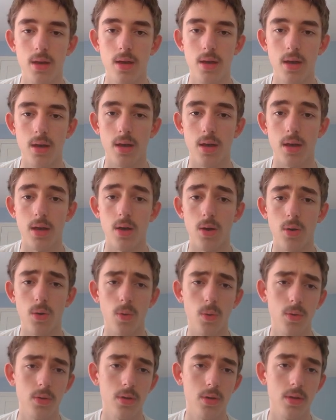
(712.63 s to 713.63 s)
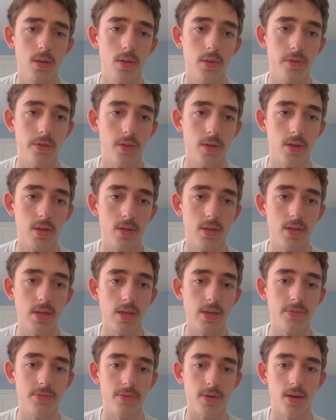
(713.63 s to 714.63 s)
on the
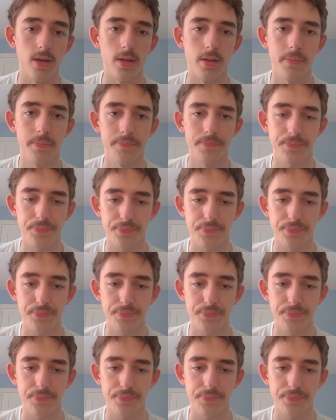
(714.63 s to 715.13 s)
d file.